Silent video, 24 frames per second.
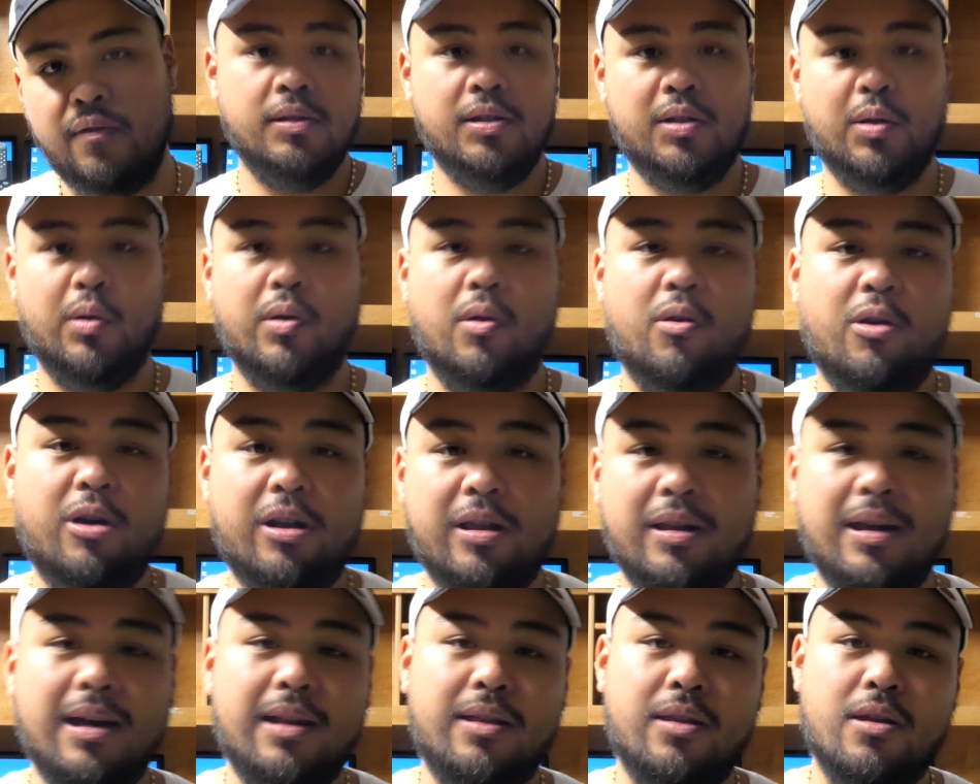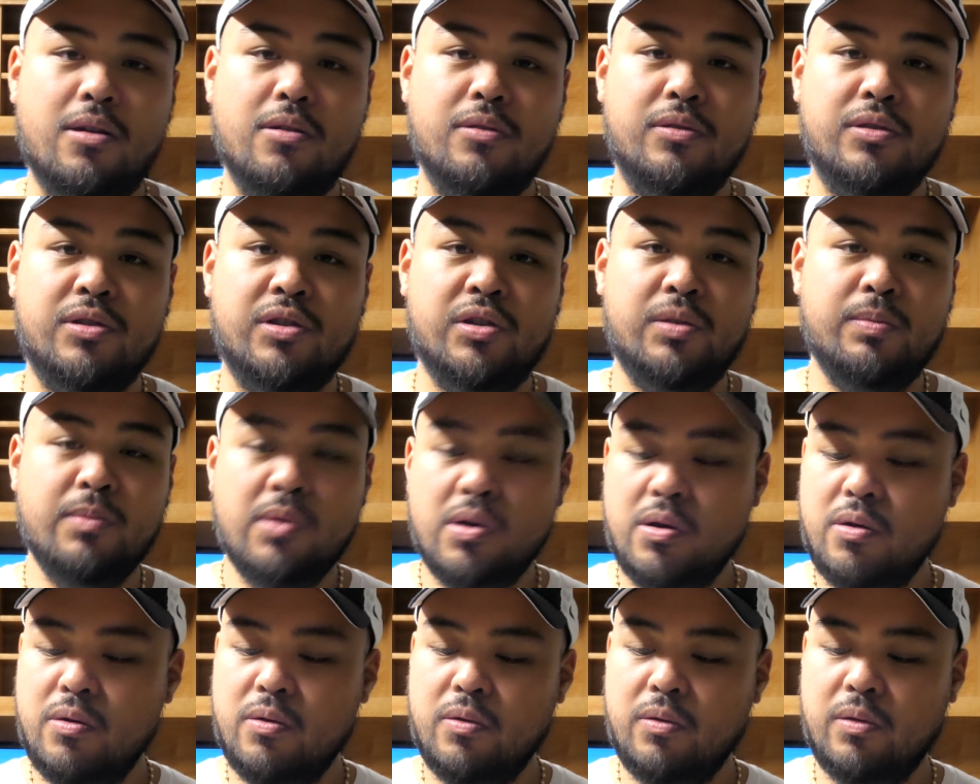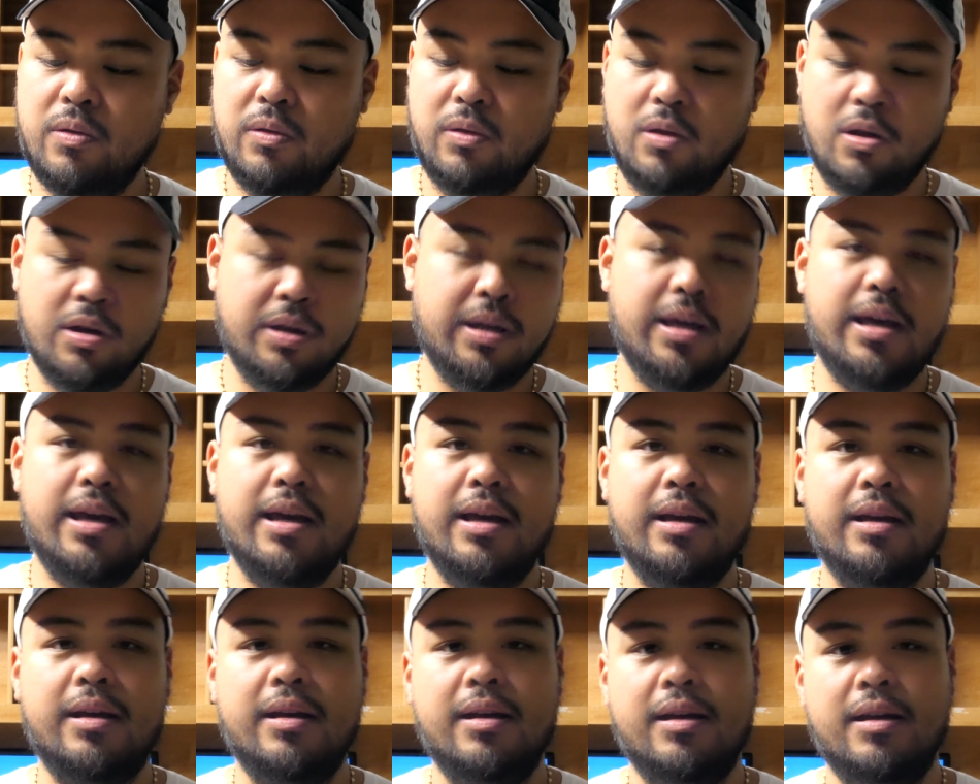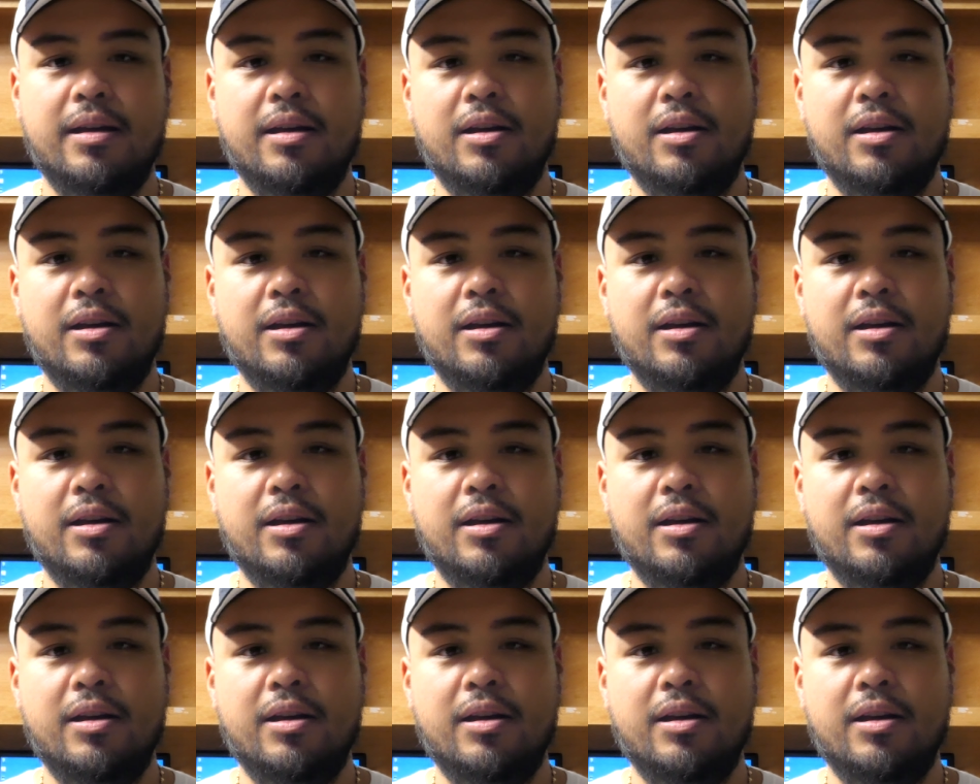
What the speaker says: So in order to get those smooth looking,